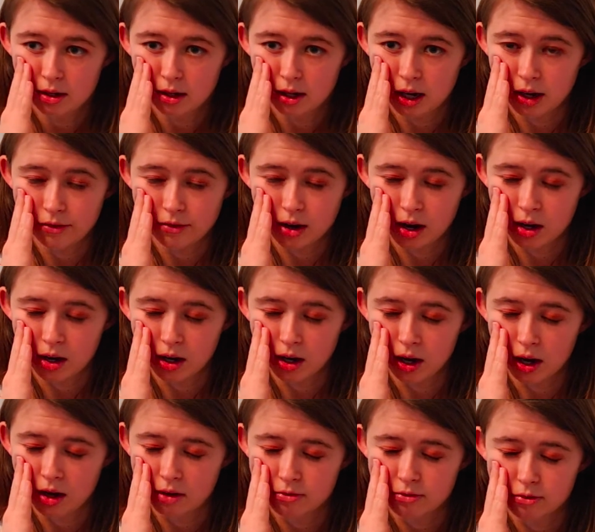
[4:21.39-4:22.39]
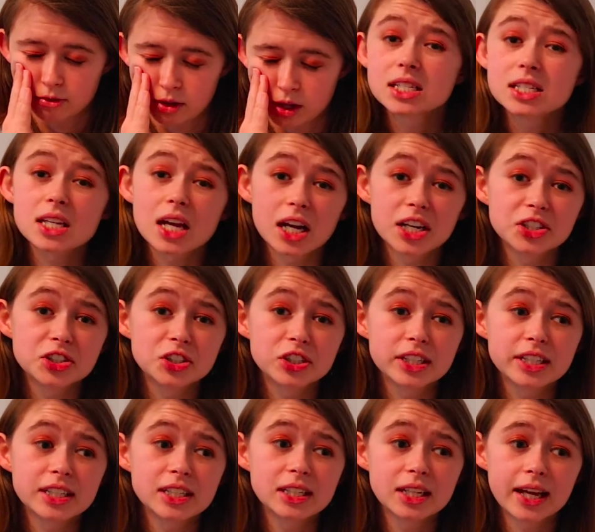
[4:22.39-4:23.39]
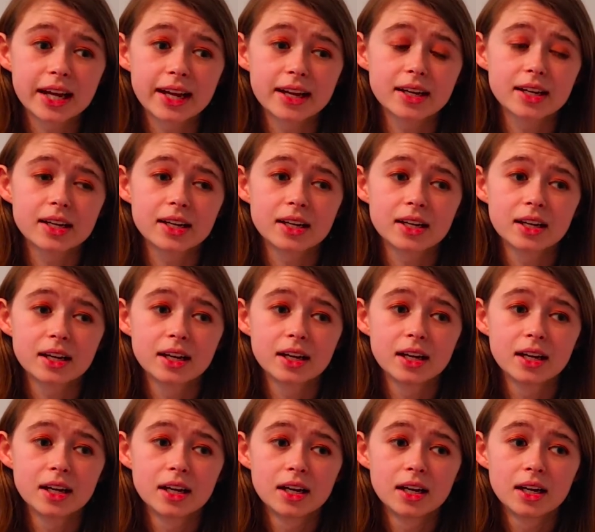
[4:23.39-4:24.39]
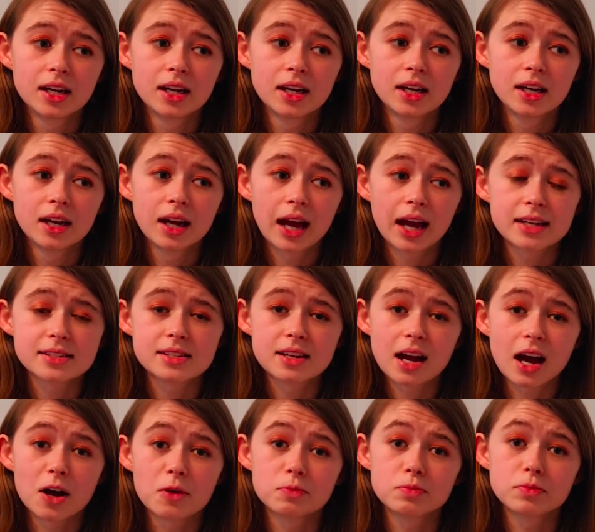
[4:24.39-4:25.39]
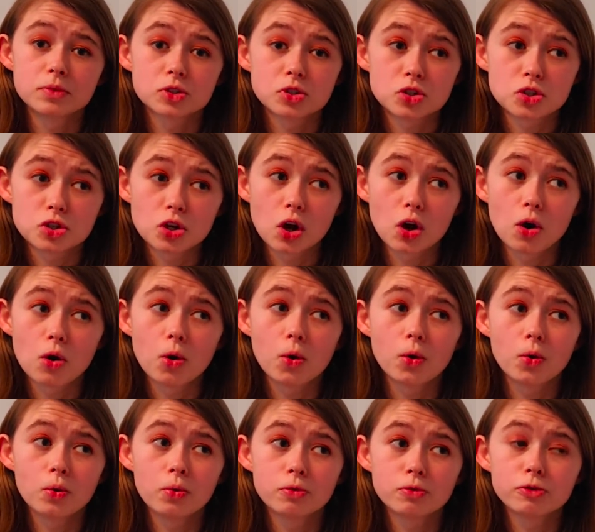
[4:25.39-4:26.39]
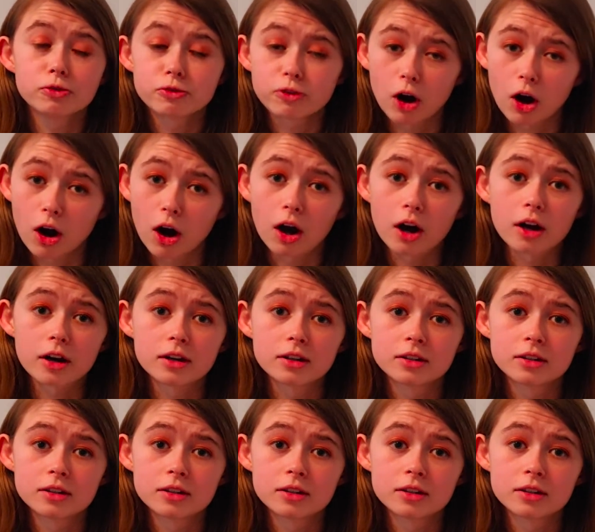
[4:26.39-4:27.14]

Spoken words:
I've gone enough. This country, like, has come so far